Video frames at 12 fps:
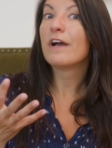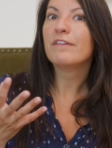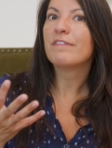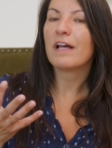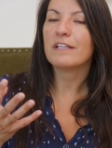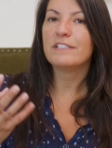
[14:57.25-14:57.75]

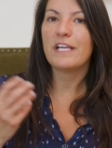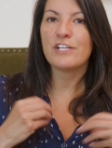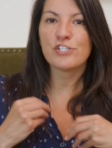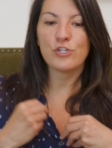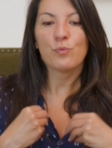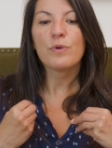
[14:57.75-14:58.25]

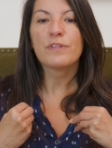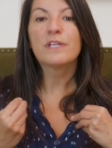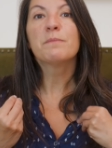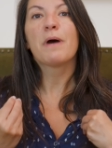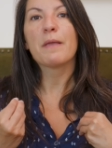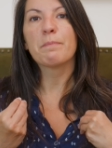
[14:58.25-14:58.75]
invalidation
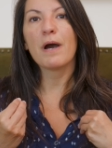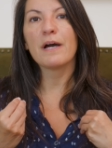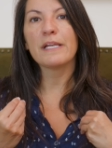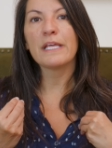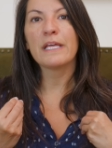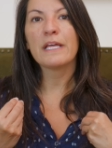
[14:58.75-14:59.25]
within my
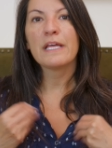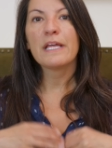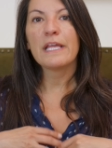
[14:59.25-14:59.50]
body,